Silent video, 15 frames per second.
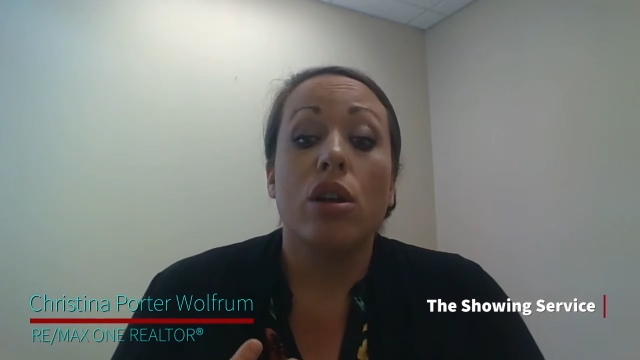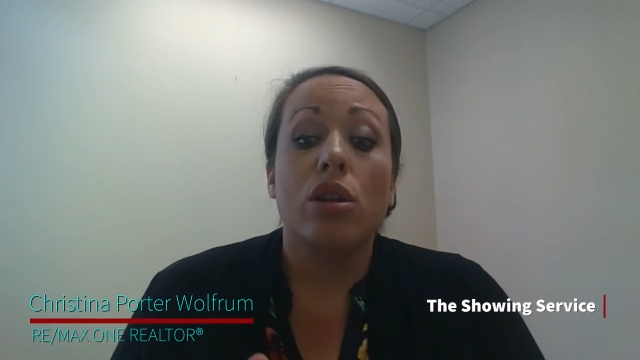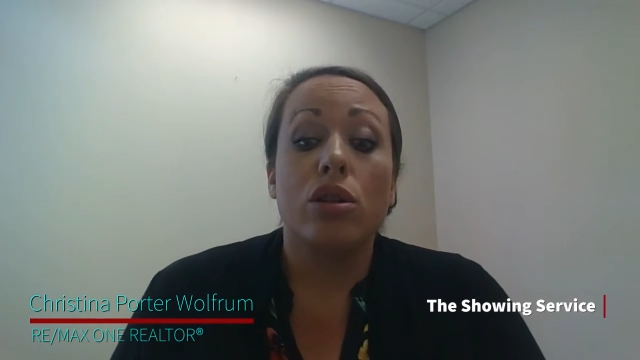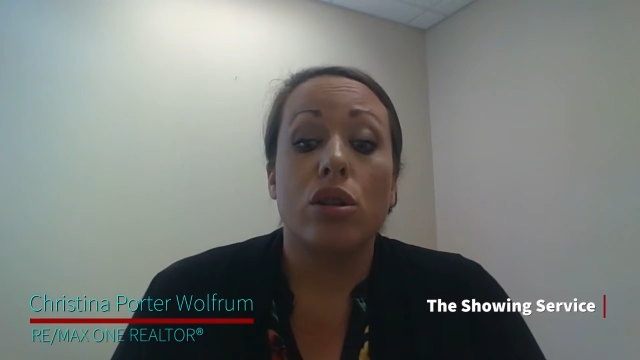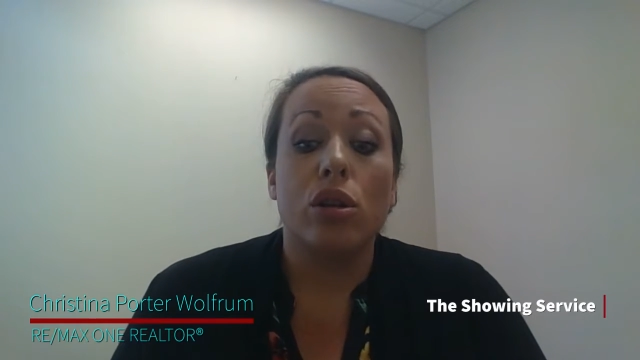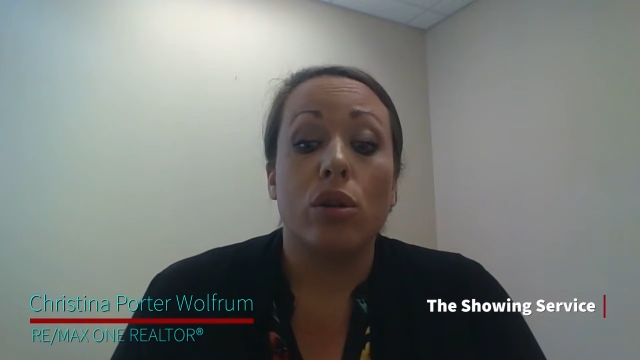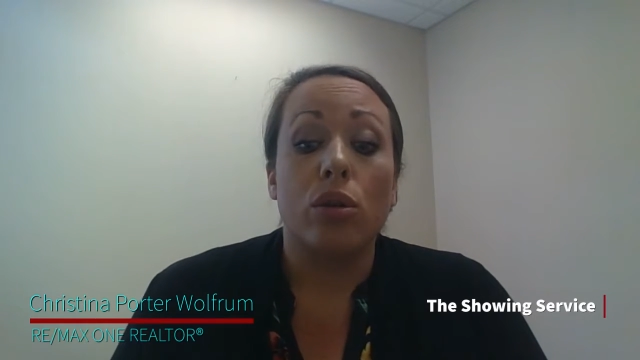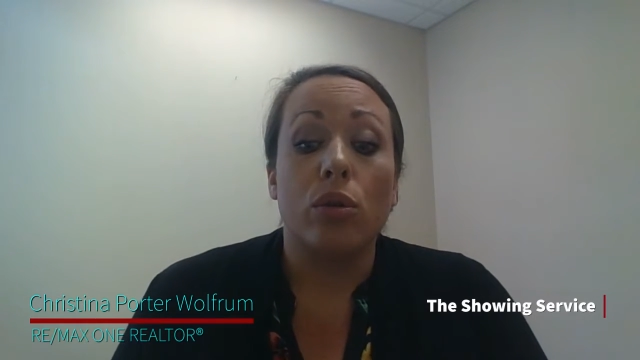
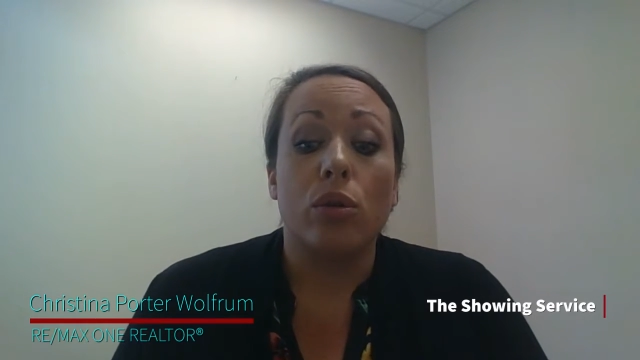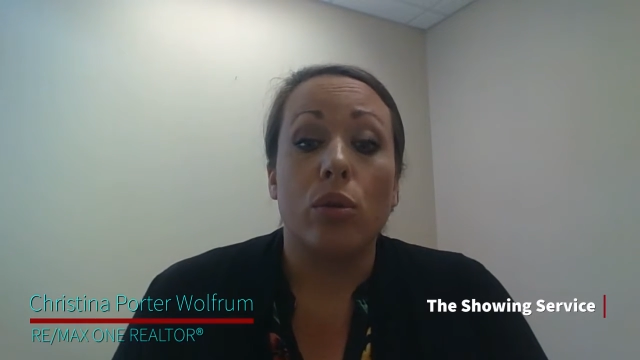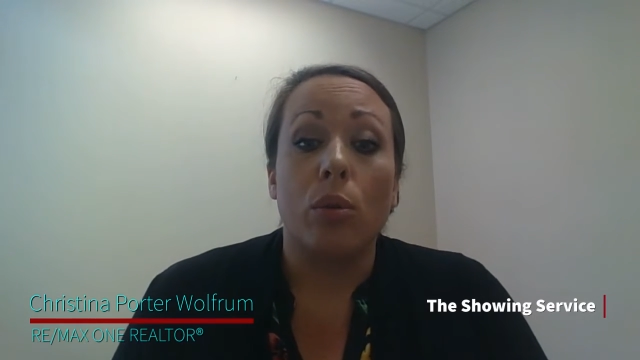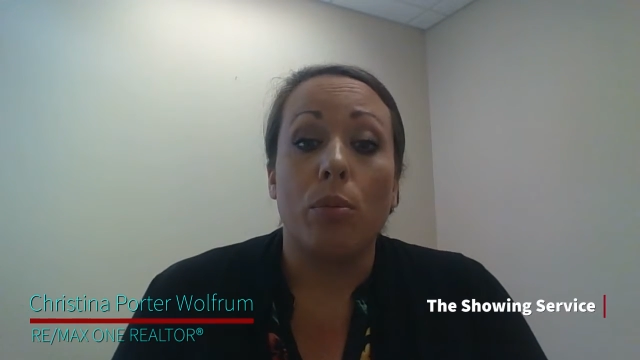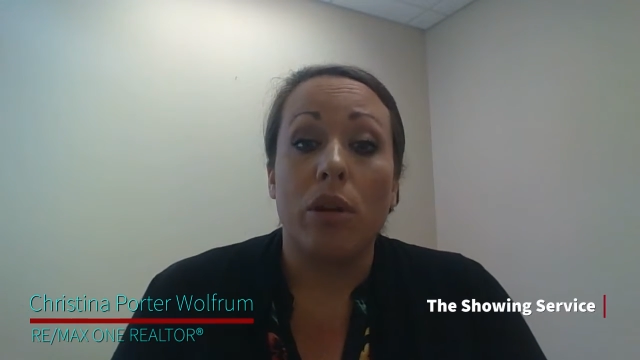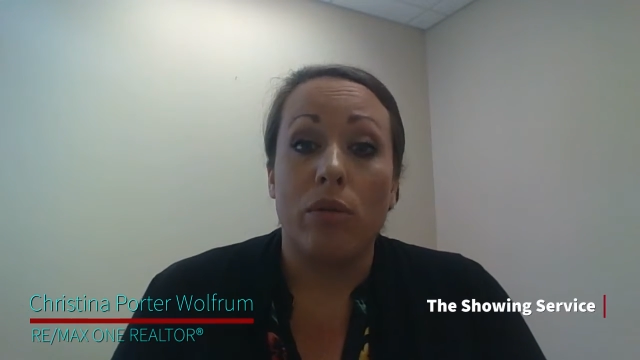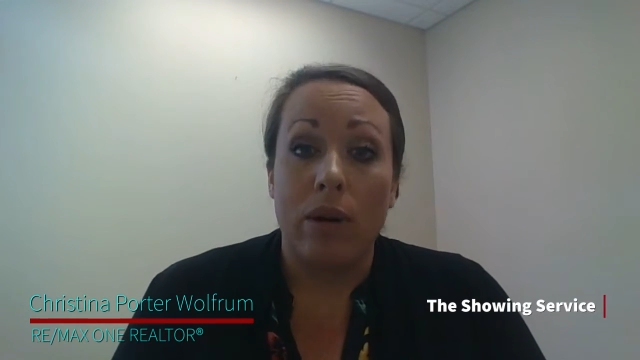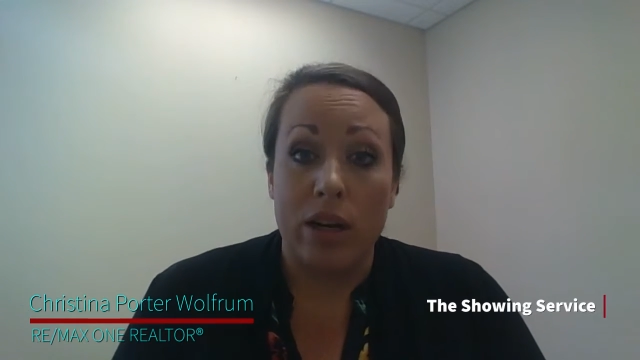to
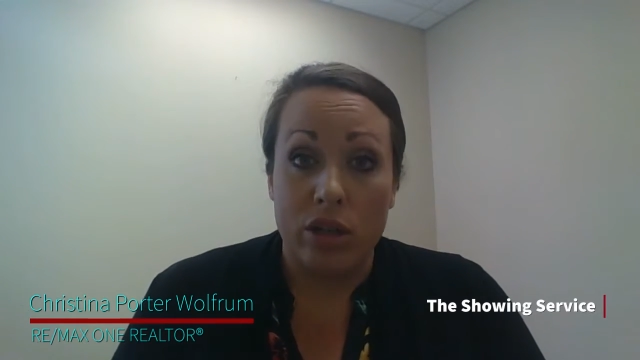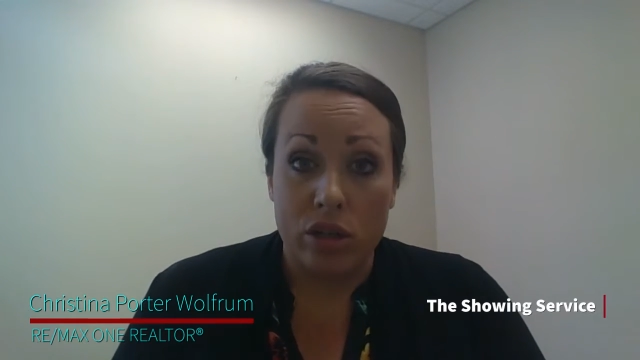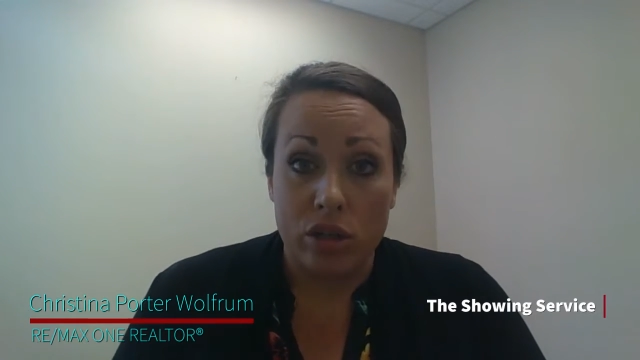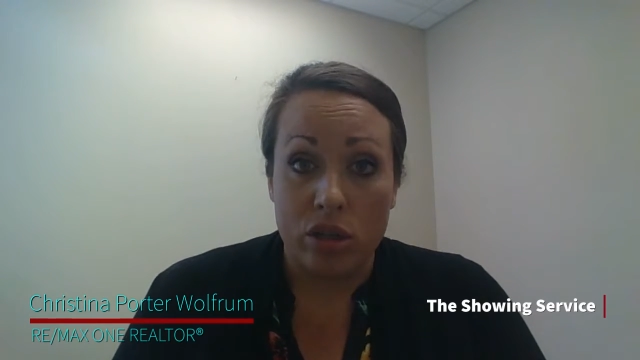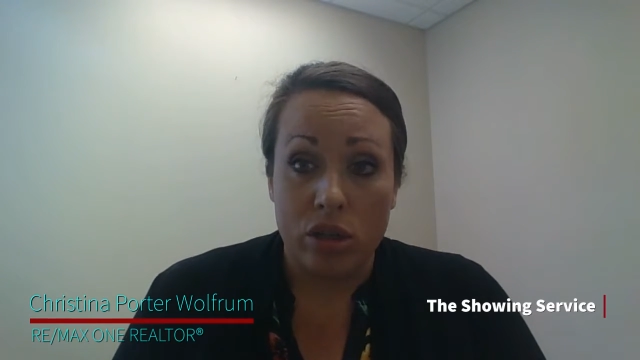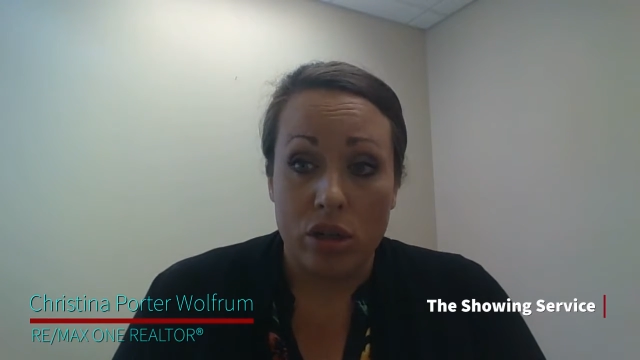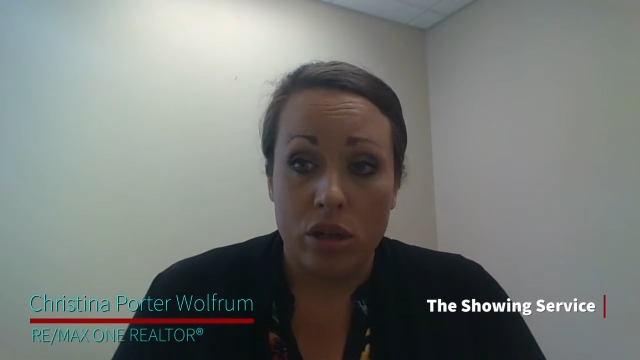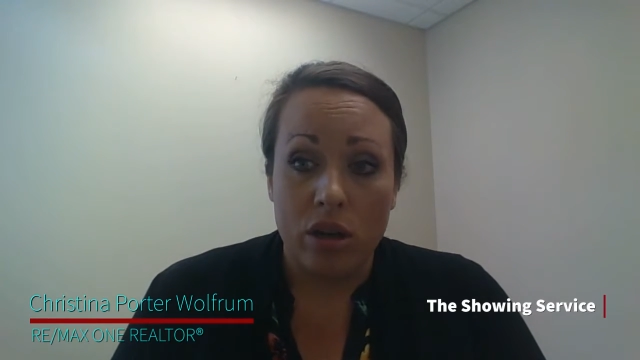be
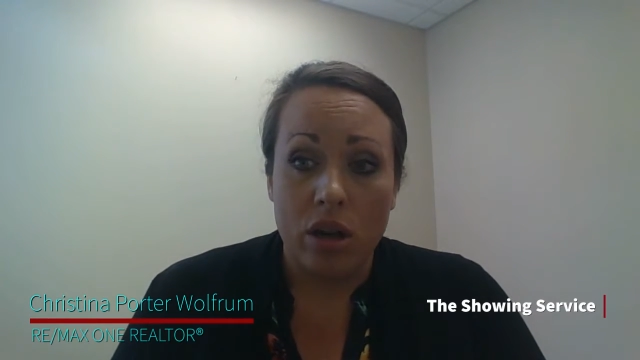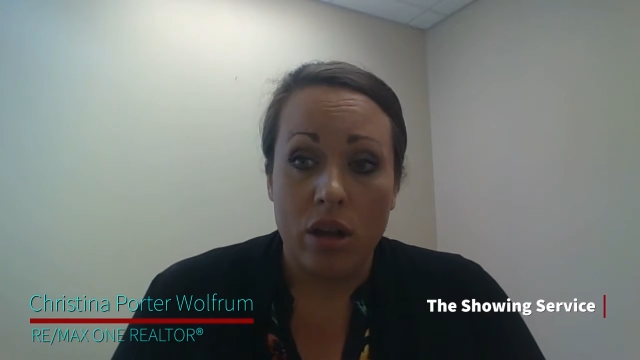registered.